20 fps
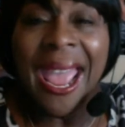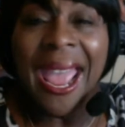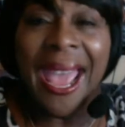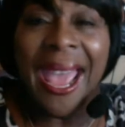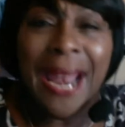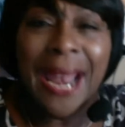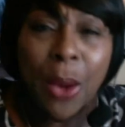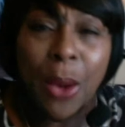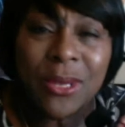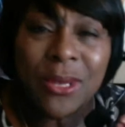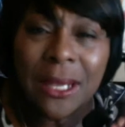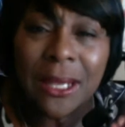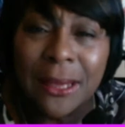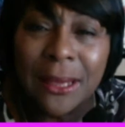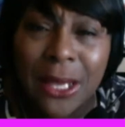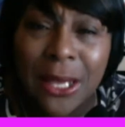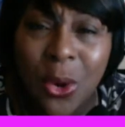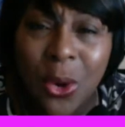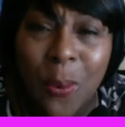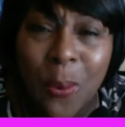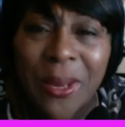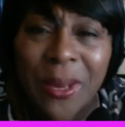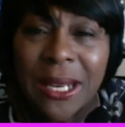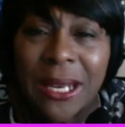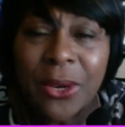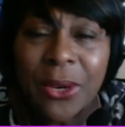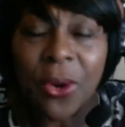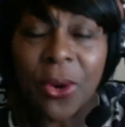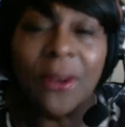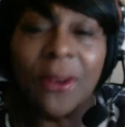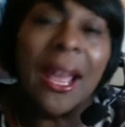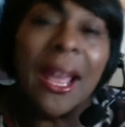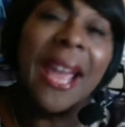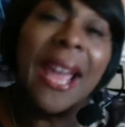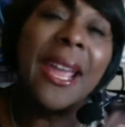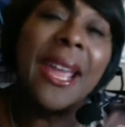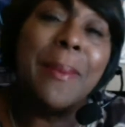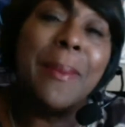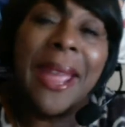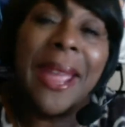And I was a little bitty girl. Now,
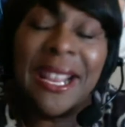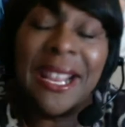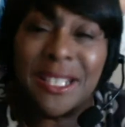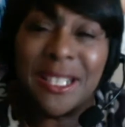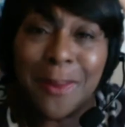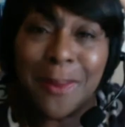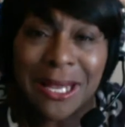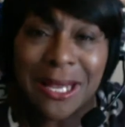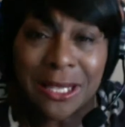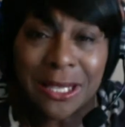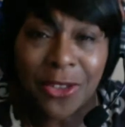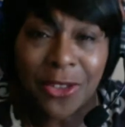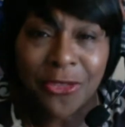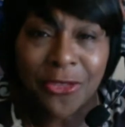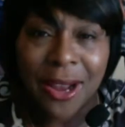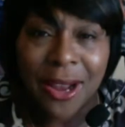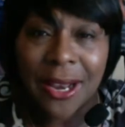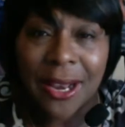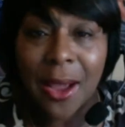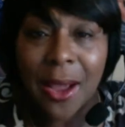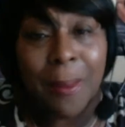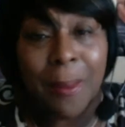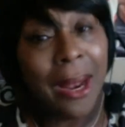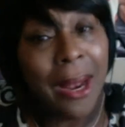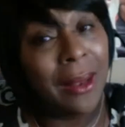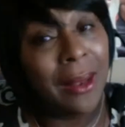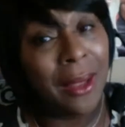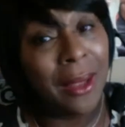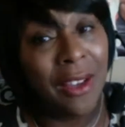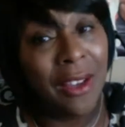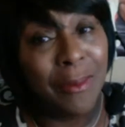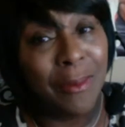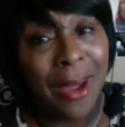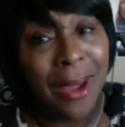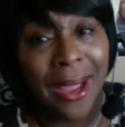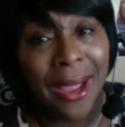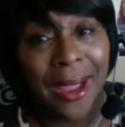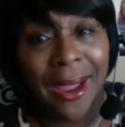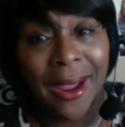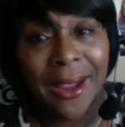I am aging myself right now, but I love
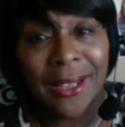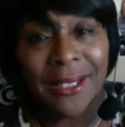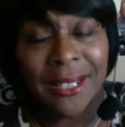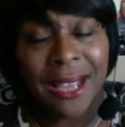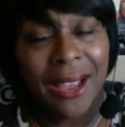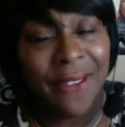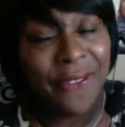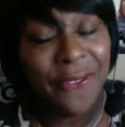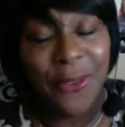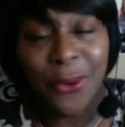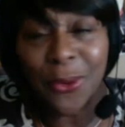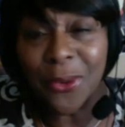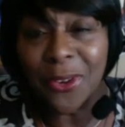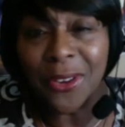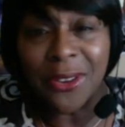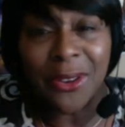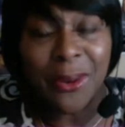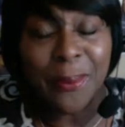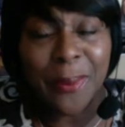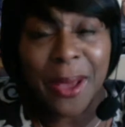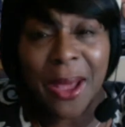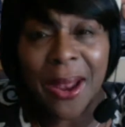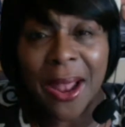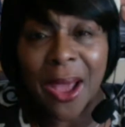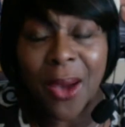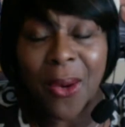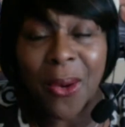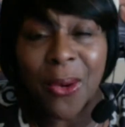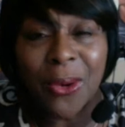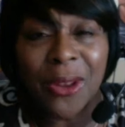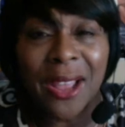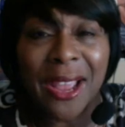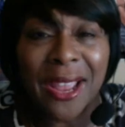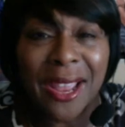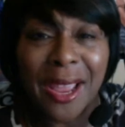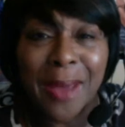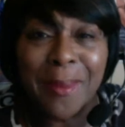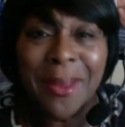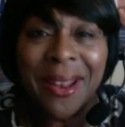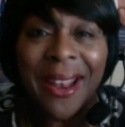my age. I feel good about how old I
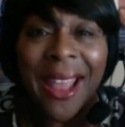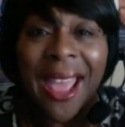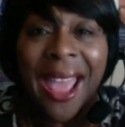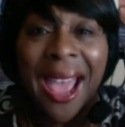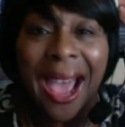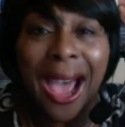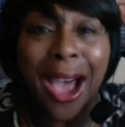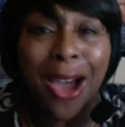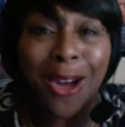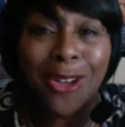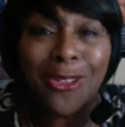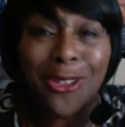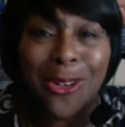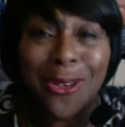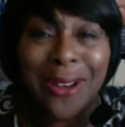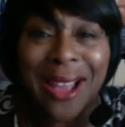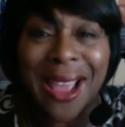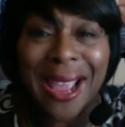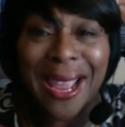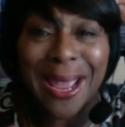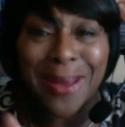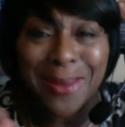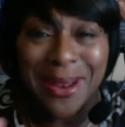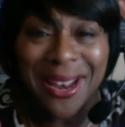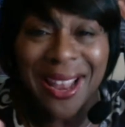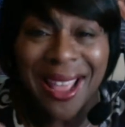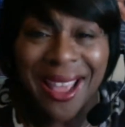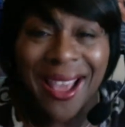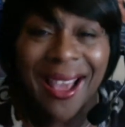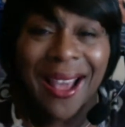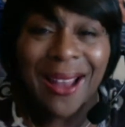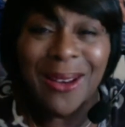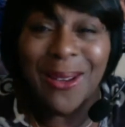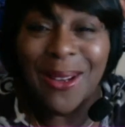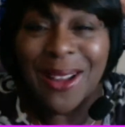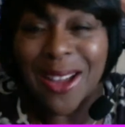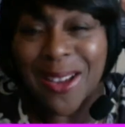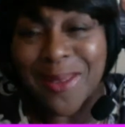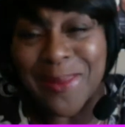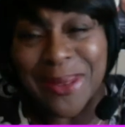am and how grown I am and how
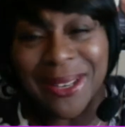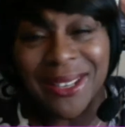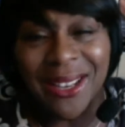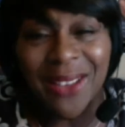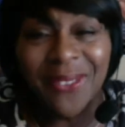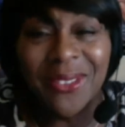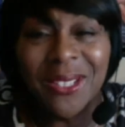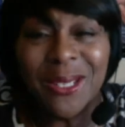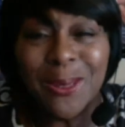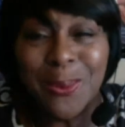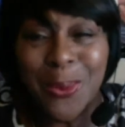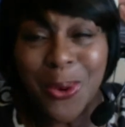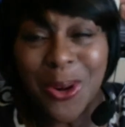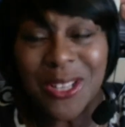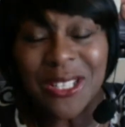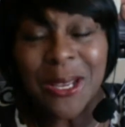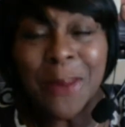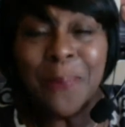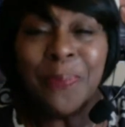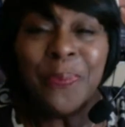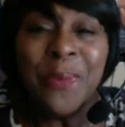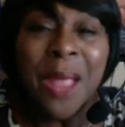long I've been loving sports.